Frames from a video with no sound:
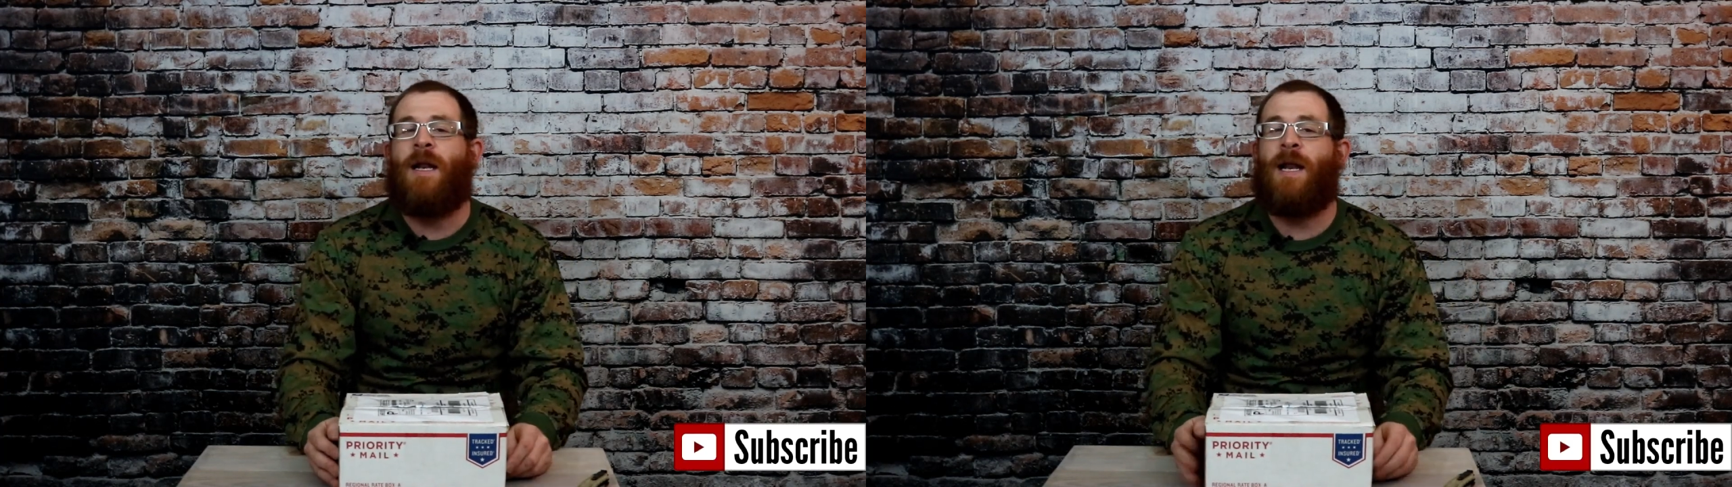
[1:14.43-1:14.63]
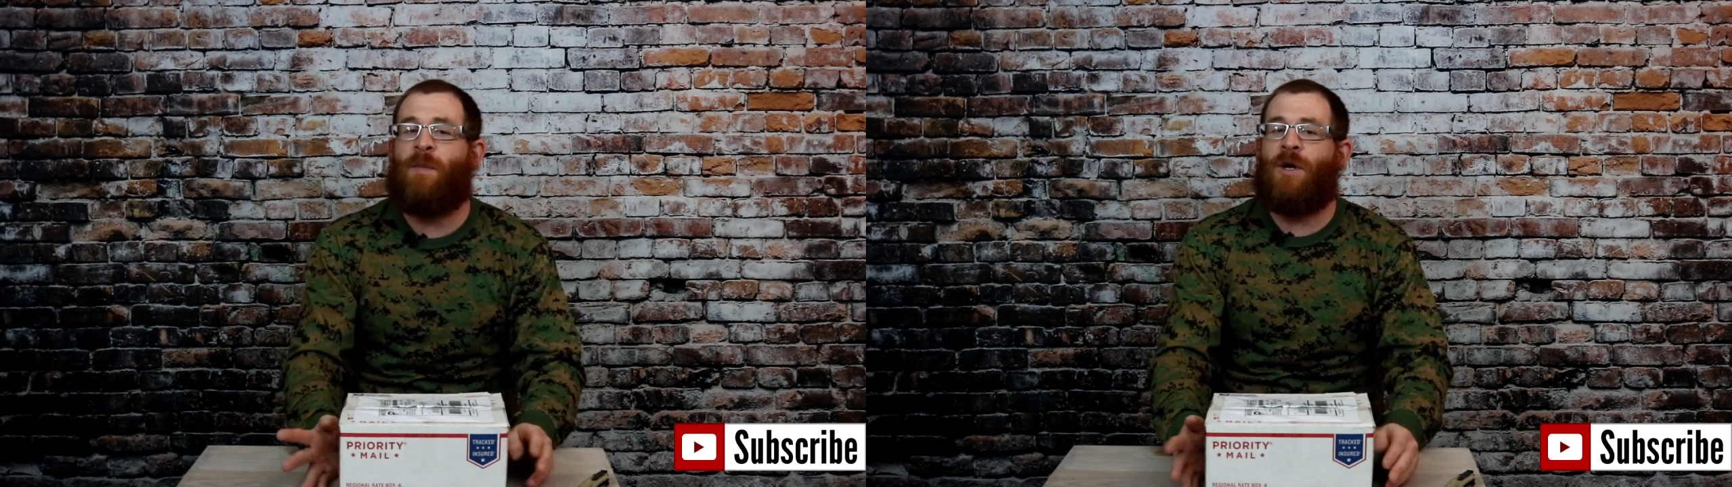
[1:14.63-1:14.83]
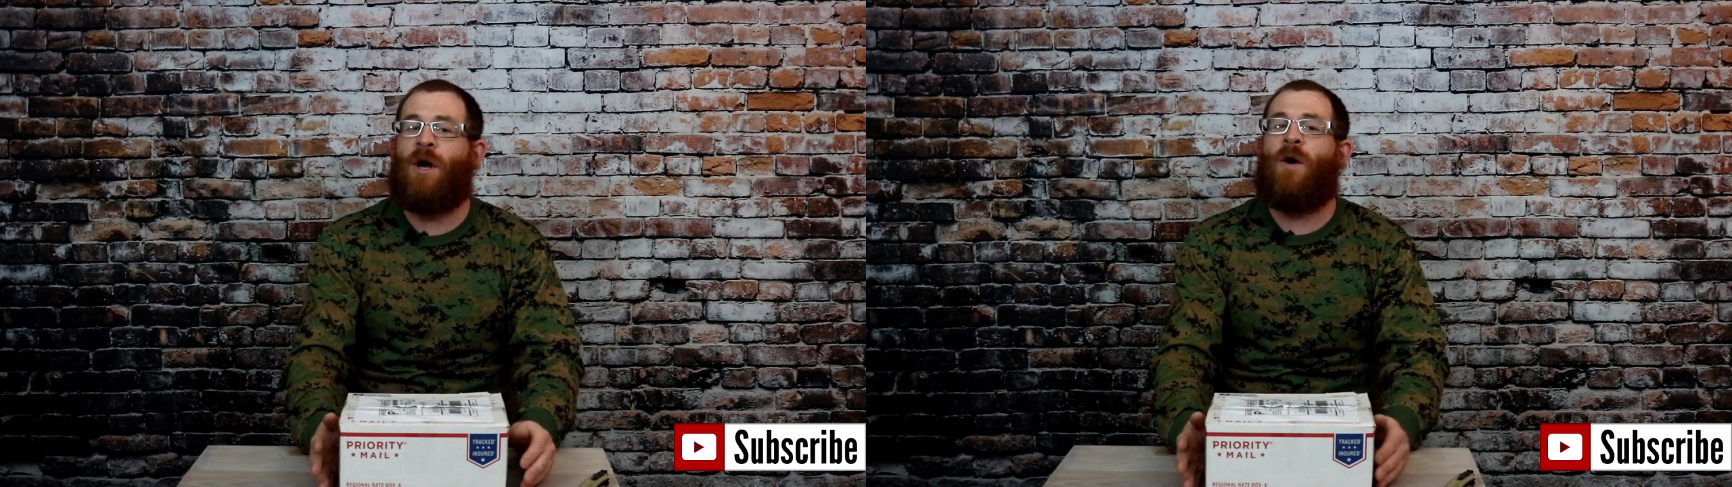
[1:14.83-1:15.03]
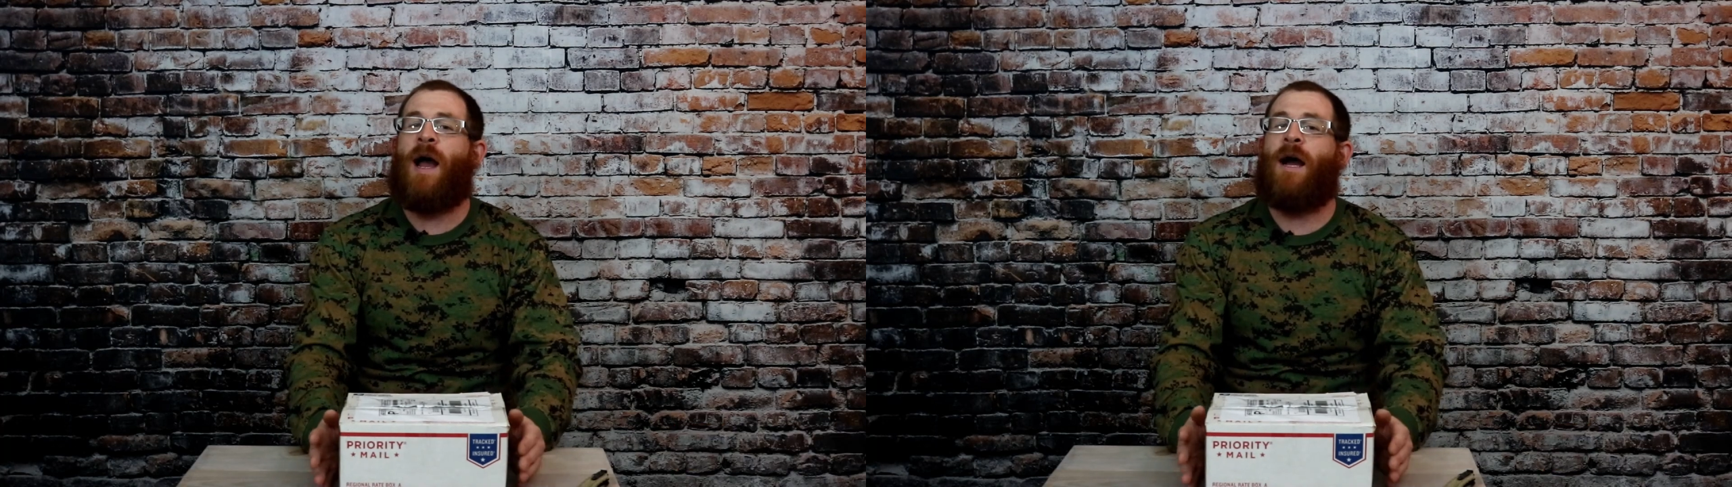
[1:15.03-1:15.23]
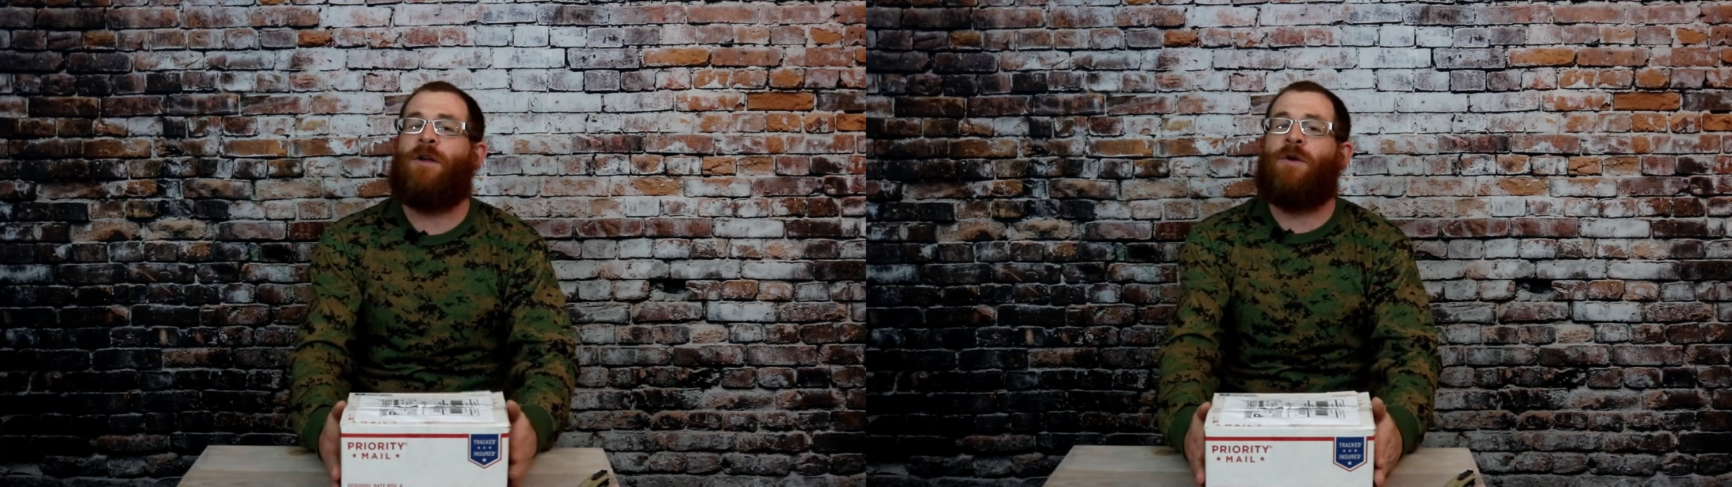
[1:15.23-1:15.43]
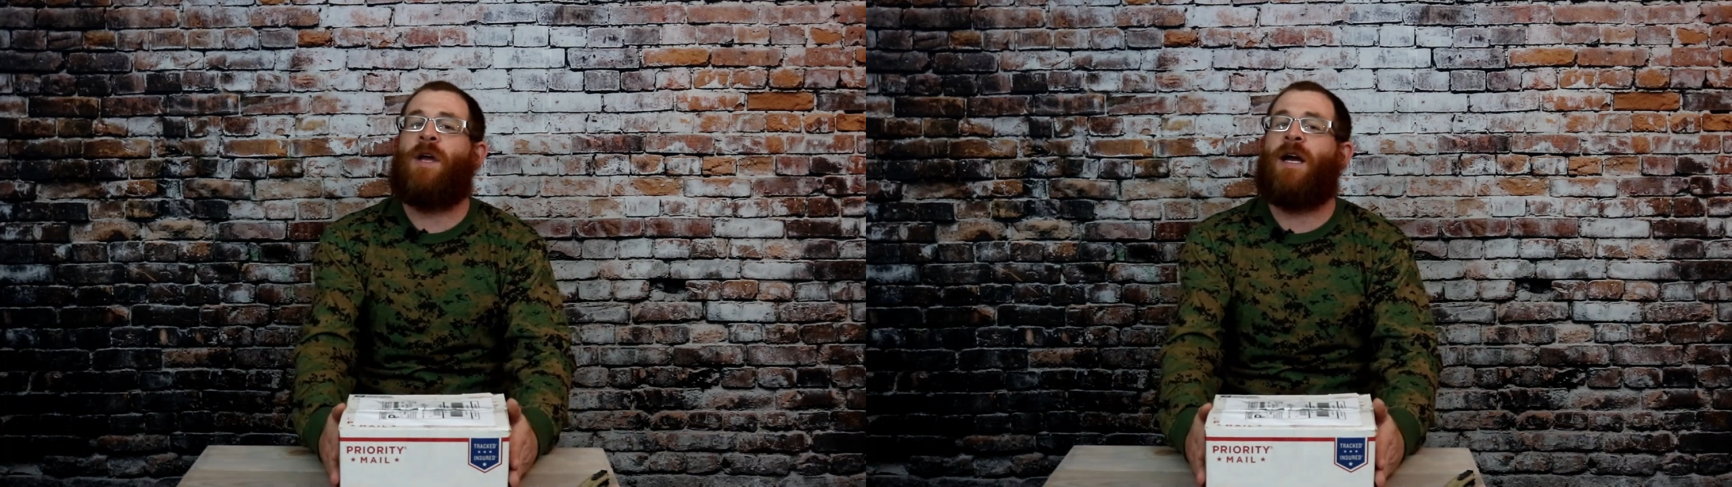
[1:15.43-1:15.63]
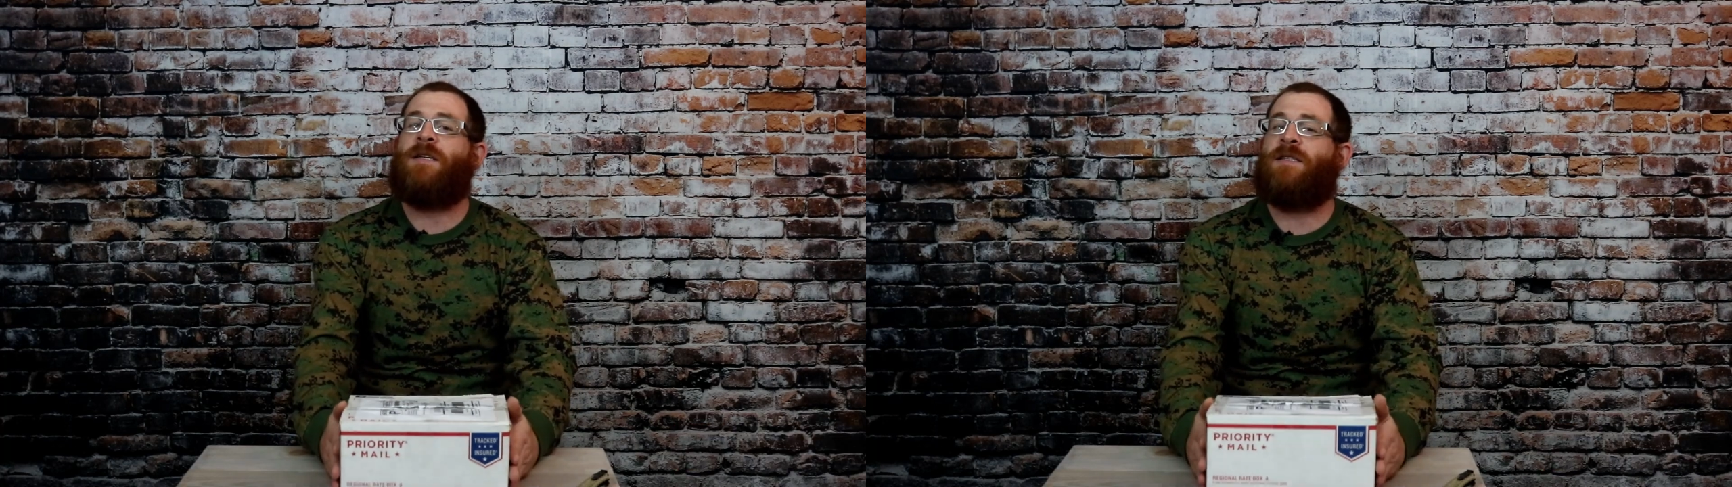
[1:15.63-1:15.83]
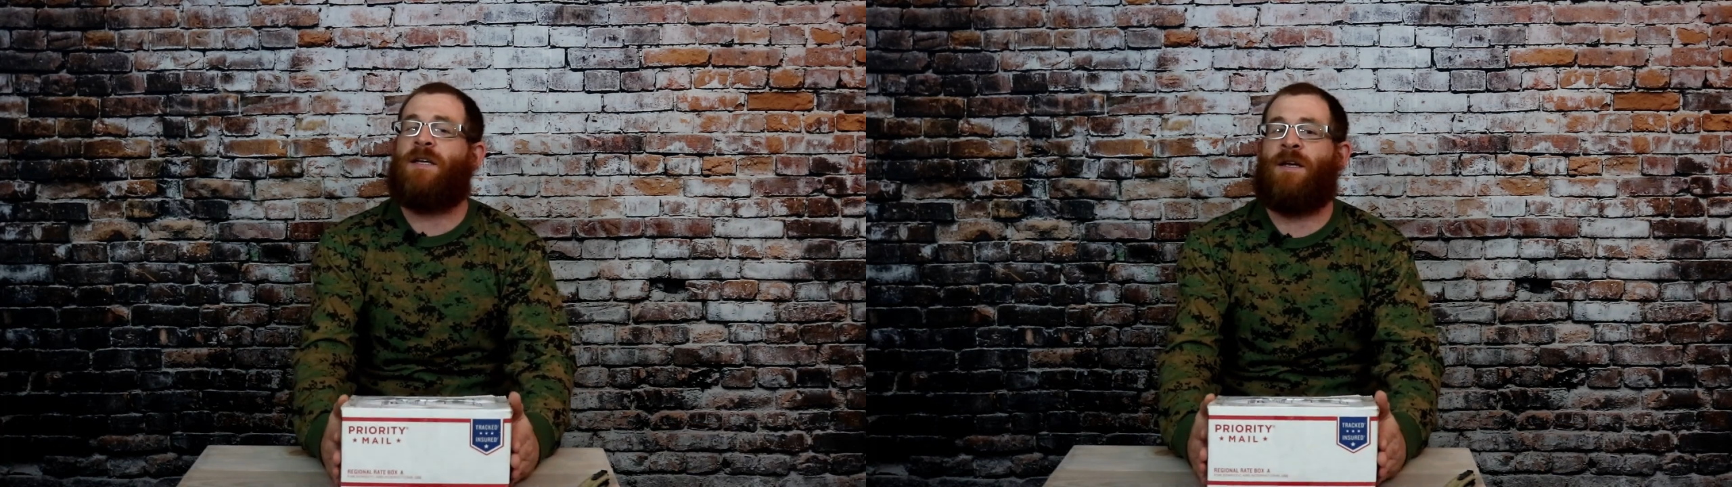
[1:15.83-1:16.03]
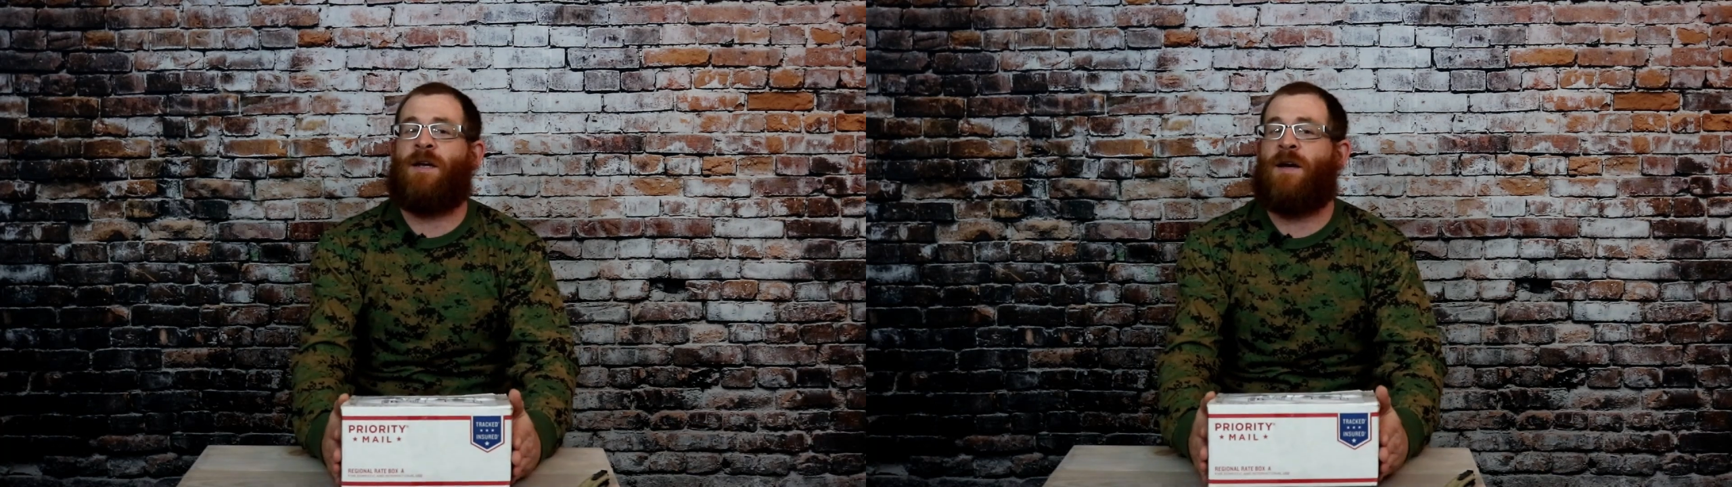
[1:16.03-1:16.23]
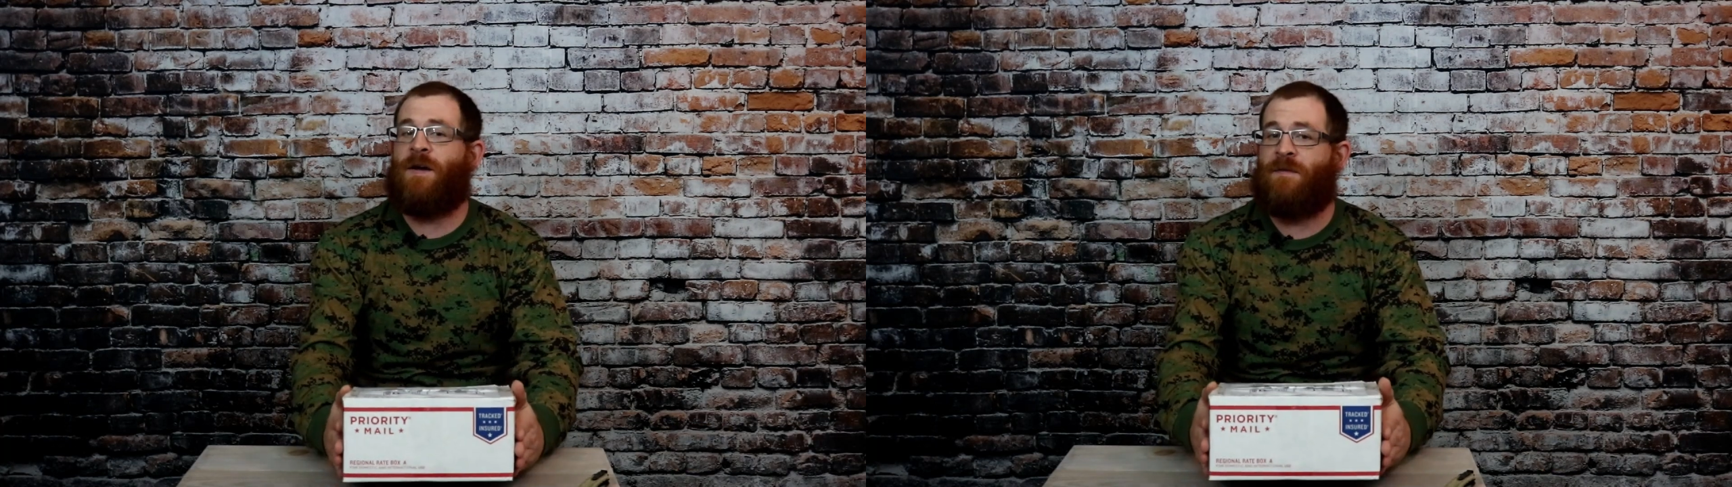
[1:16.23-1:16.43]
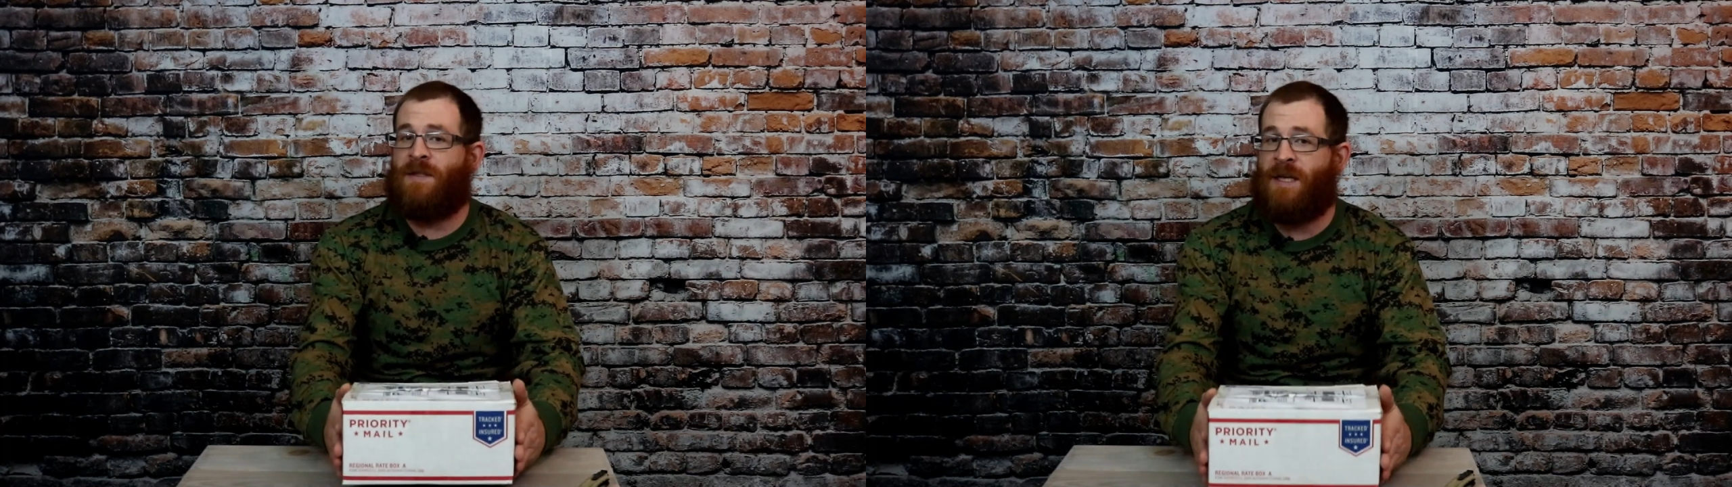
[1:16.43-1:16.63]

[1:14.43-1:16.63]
Let me know how you guys think of